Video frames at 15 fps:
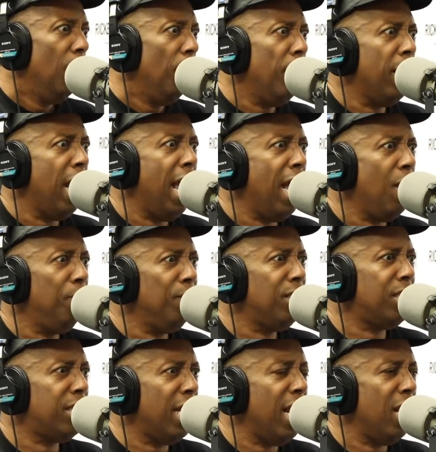But hell, but
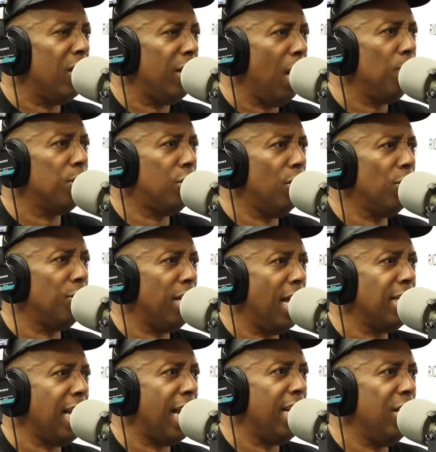still, that was two hundred
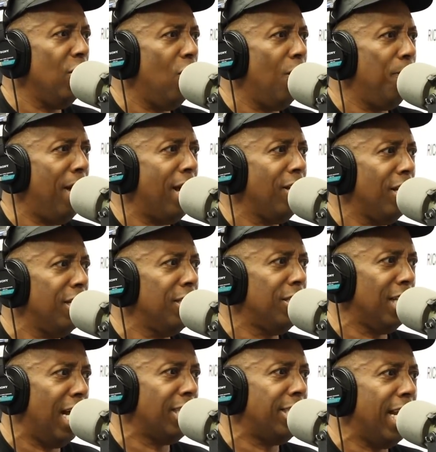dollars I didn't know about, honey,
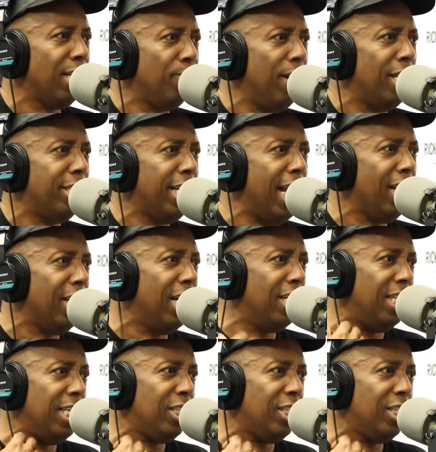until I checked my check, honey.